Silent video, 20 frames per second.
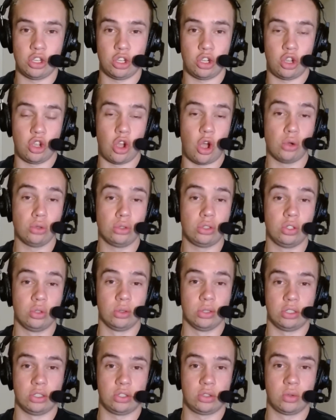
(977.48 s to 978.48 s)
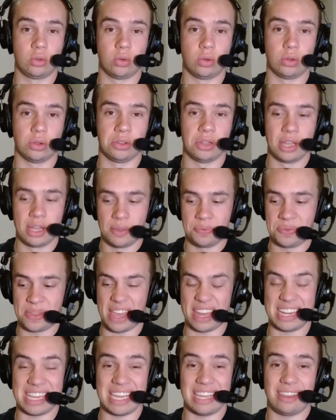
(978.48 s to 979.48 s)
to go to a school
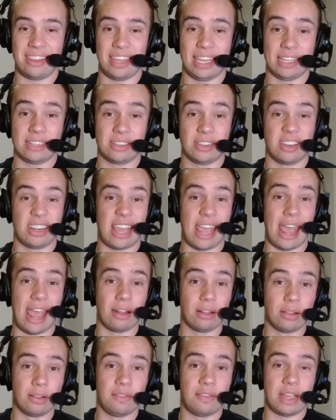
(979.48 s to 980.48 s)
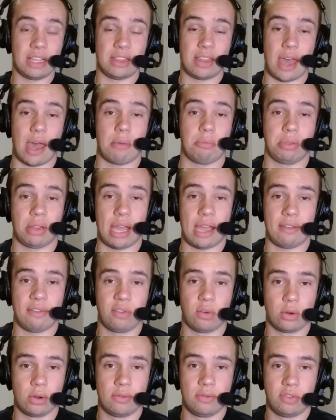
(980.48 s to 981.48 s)
that he thinks could elevate that
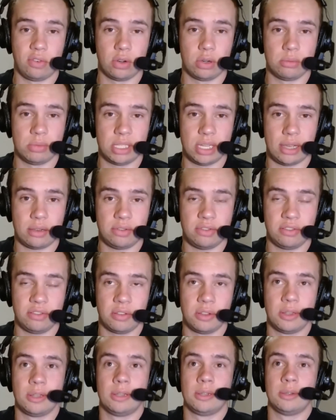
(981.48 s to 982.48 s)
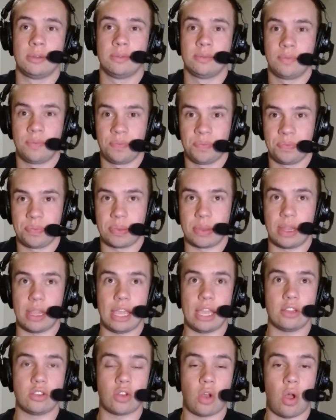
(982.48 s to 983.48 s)
platform for himself,
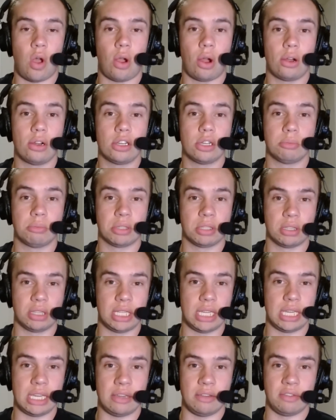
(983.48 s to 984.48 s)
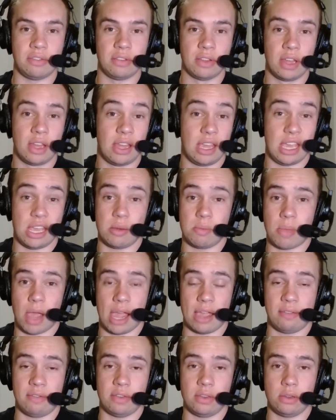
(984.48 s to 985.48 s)
it's hard to believe, in
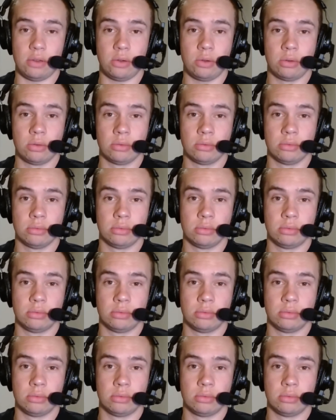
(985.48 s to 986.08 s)
my view,